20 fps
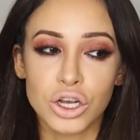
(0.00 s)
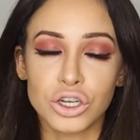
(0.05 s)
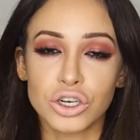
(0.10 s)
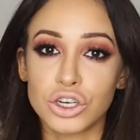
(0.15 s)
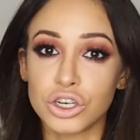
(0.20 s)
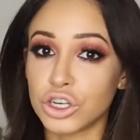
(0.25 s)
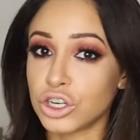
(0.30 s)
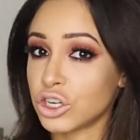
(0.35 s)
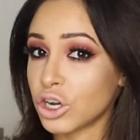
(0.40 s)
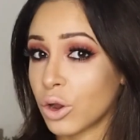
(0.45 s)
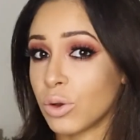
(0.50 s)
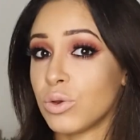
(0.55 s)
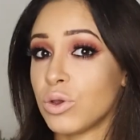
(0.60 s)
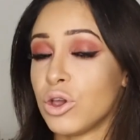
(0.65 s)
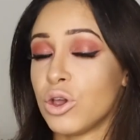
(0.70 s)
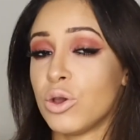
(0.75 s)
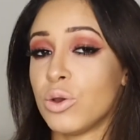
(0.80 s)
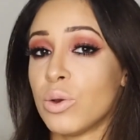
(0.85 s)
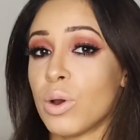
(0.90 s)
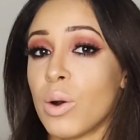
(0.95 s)
to show
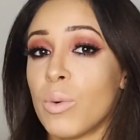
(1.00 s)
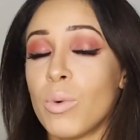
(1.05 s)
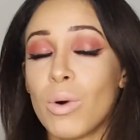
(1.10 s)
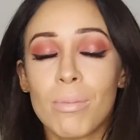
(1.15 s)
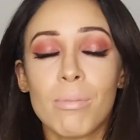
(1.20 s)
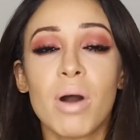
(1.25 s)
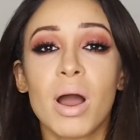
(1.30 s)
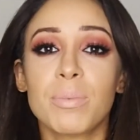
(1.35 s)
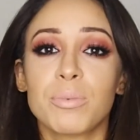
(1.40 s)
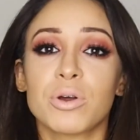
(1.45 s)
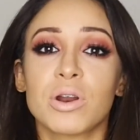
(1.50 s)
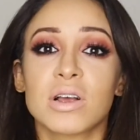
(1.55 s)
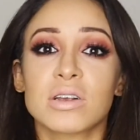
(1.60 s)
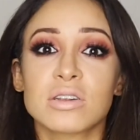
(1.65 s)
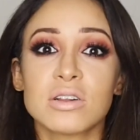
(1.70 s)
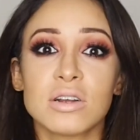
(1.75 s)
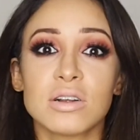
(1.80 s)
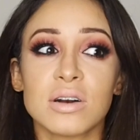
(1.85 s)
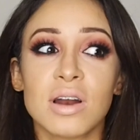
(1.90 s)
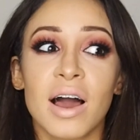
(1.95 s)
you what my products
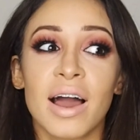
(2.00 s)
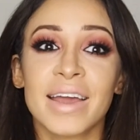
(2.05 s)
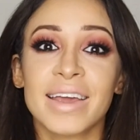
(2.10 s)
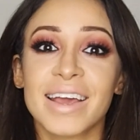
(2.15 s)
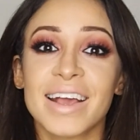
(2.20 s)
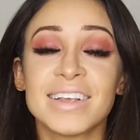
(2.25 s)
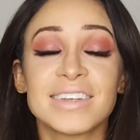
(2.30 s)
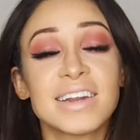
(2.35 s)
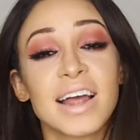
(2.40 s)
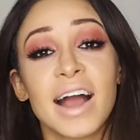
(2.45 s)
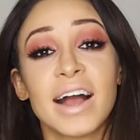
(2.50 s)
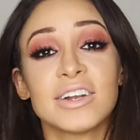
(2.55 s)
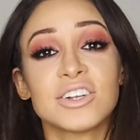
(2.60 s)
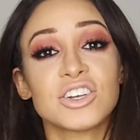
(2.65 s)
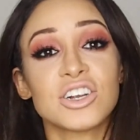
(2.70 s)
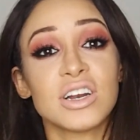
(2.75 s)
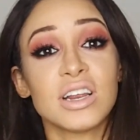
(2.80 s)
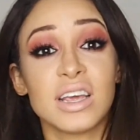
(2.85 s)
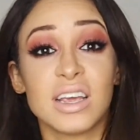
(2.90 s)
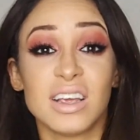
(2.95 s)
look like is to
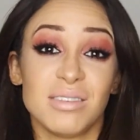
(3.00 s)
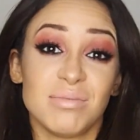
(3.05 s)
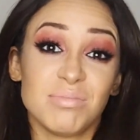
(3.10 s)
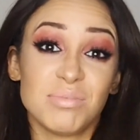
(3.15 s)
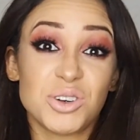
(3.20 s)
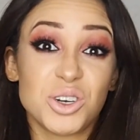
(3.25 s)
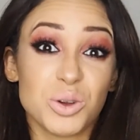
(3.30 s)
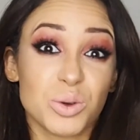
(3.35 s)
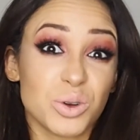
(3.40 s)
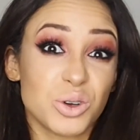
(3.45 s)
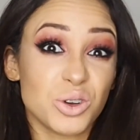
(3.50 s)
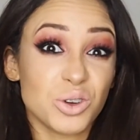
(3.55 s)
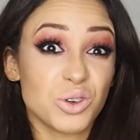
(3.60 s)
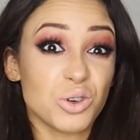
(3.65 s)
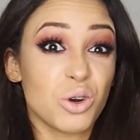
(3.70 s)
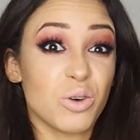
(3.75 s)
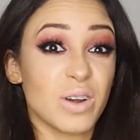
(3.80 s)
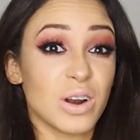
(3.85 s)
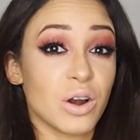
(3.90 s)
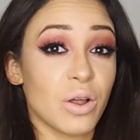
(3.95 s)
actually do a
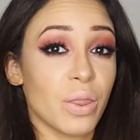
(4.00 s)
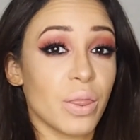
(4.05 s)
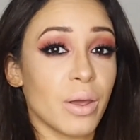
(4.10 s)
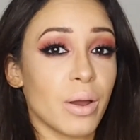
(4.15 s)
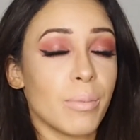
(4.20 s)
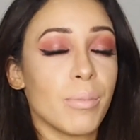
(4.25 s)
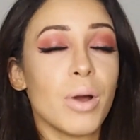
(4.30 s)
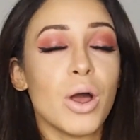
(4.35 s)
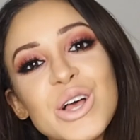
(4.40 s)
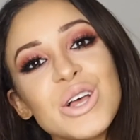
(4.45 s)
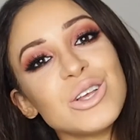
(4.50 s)
tutorial on them.